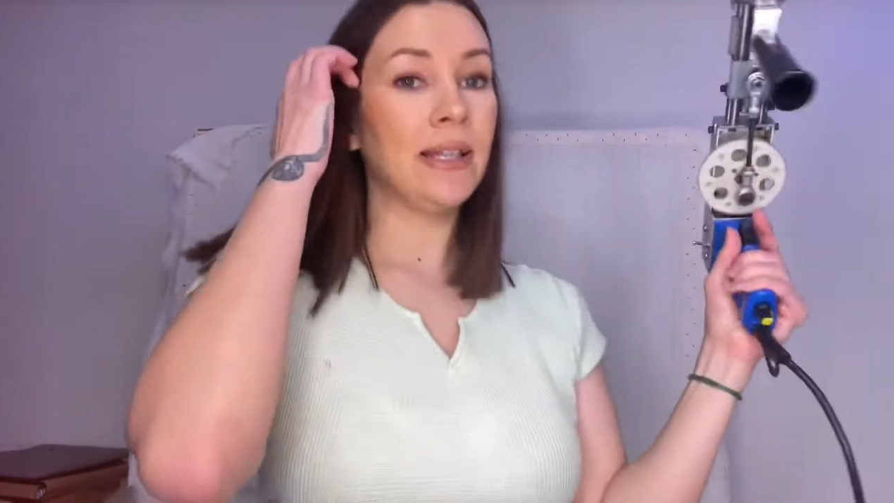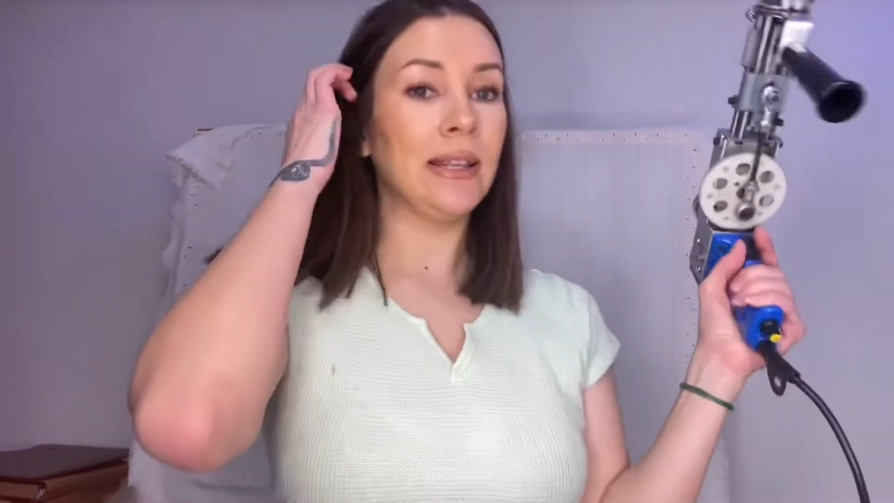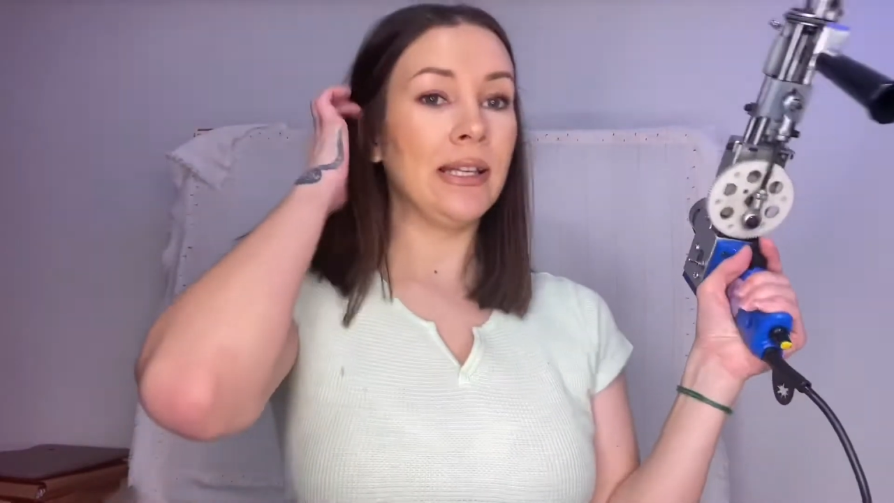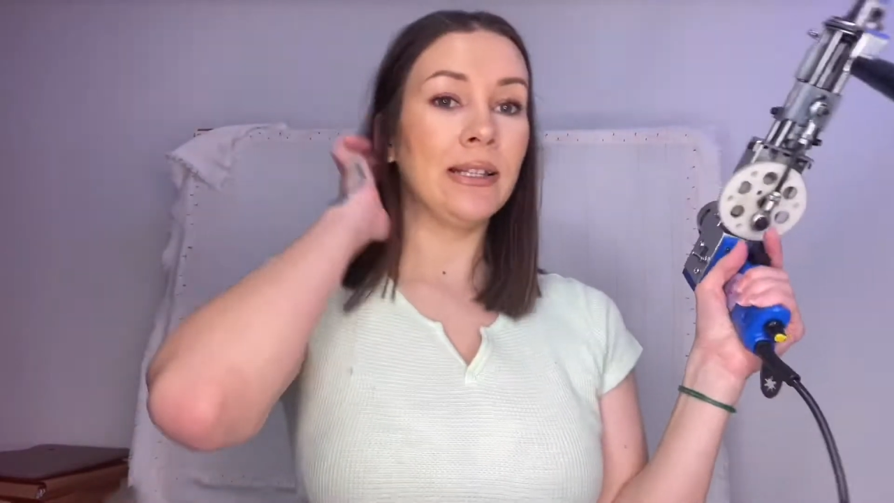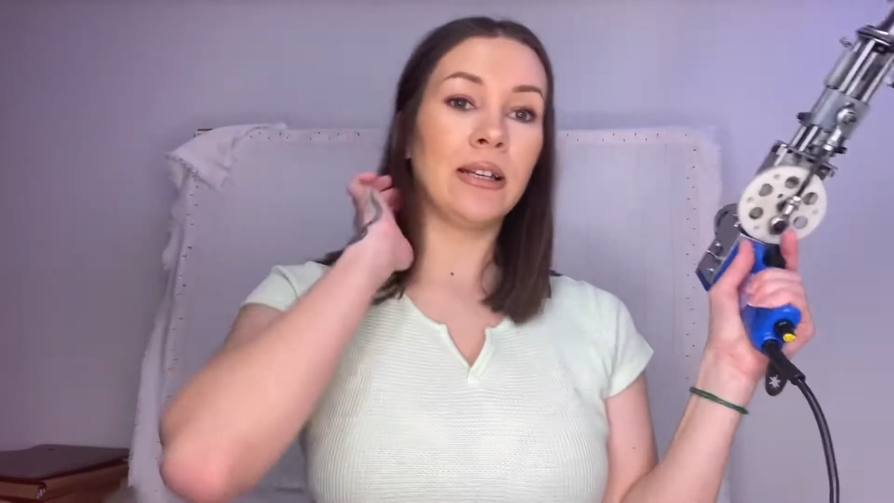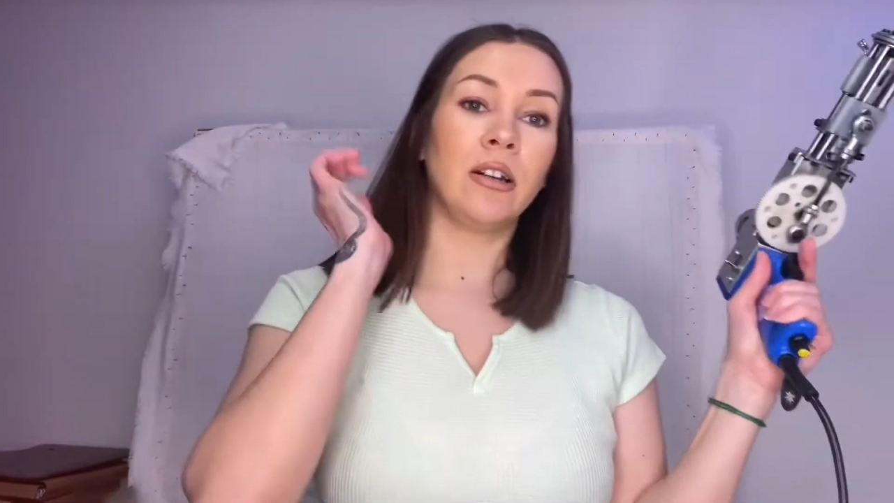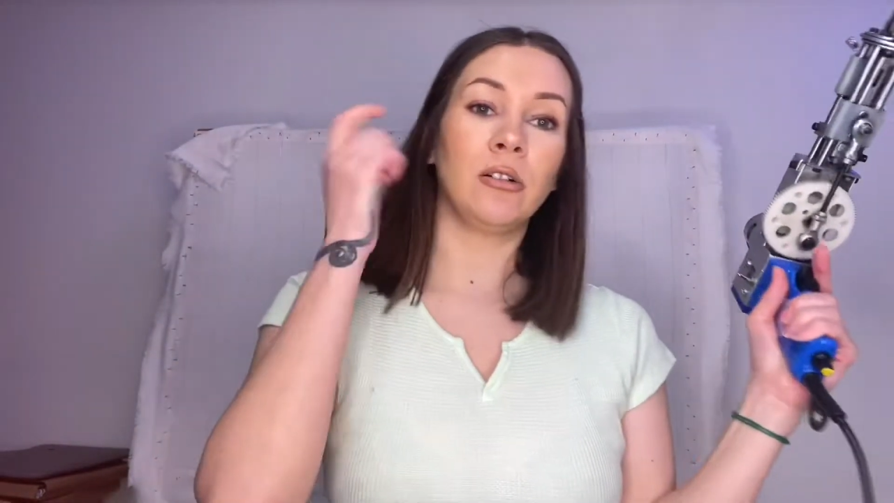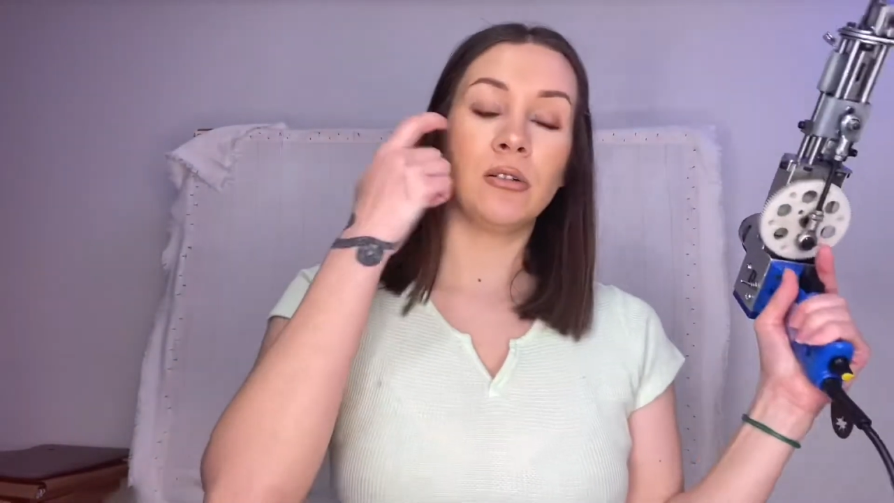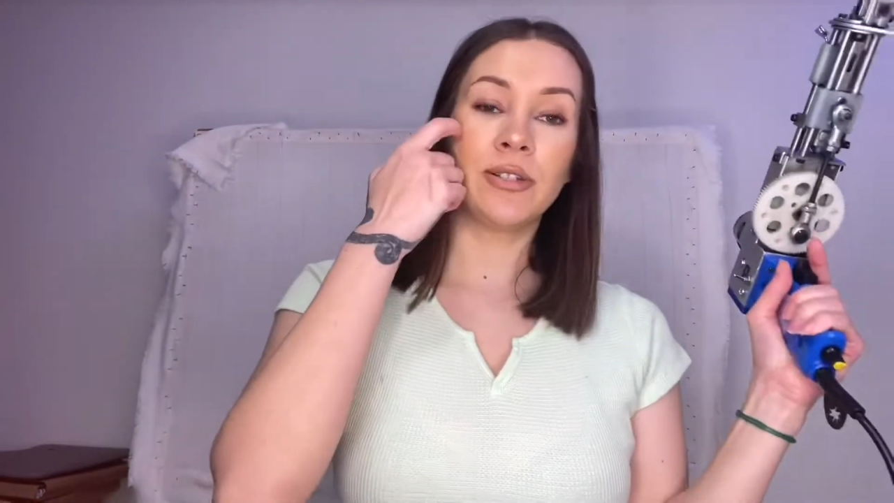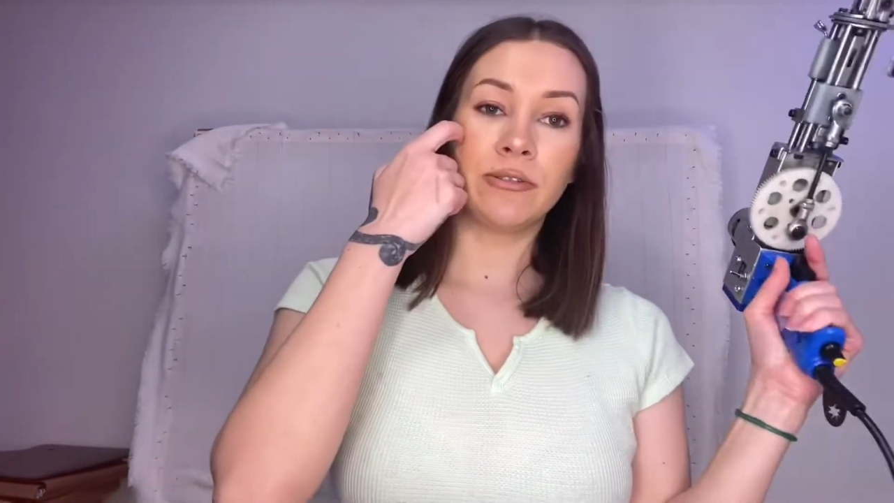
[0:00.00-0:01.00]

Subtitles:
thing that I also